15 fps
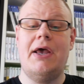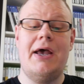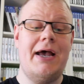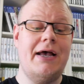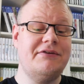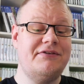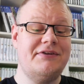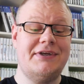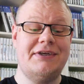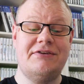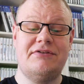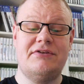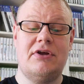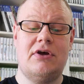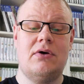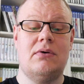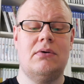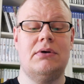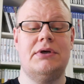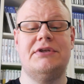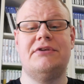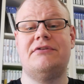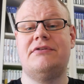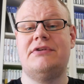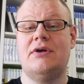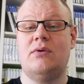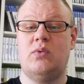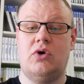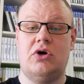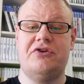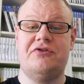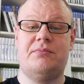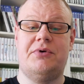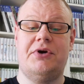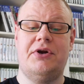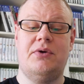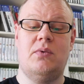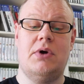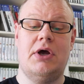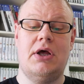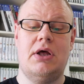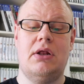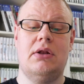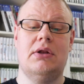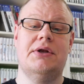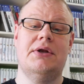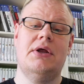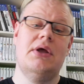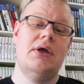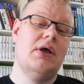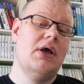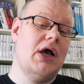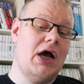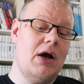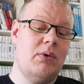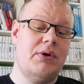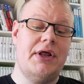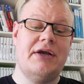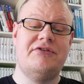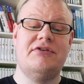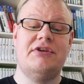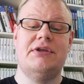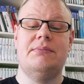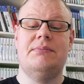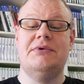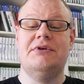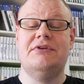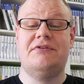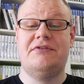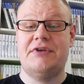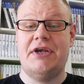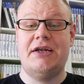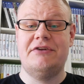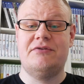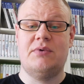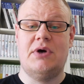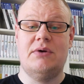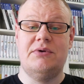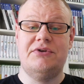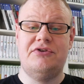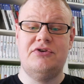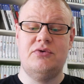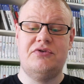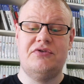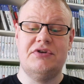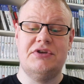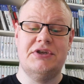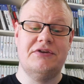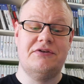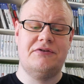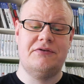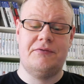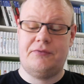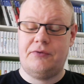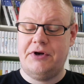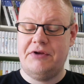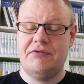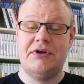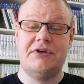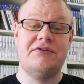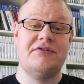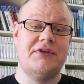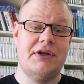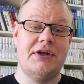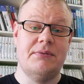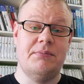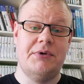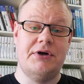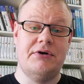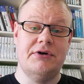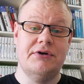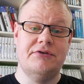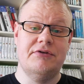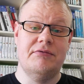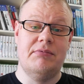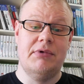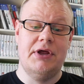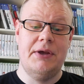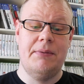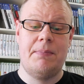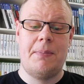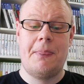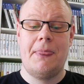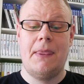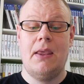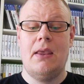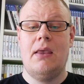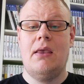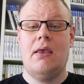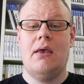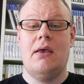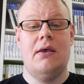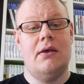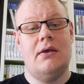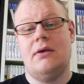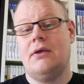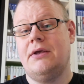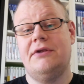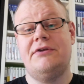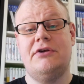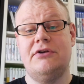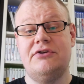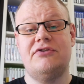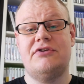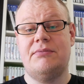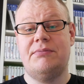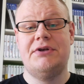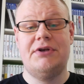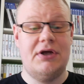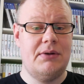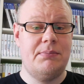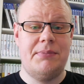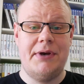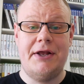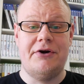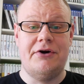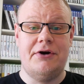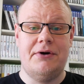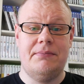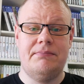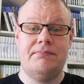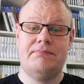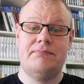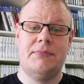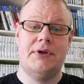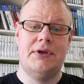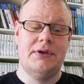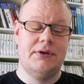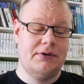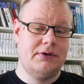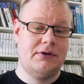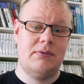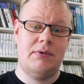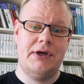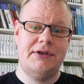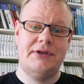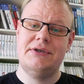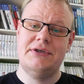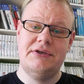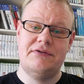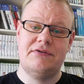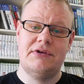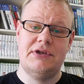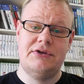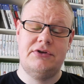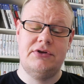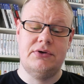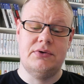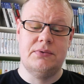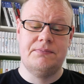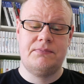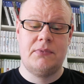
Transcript: As it is though, it still works pretty well, and I would actually be satisfied with using this for even extended periods of play. It could just have been done better, and quite easily too.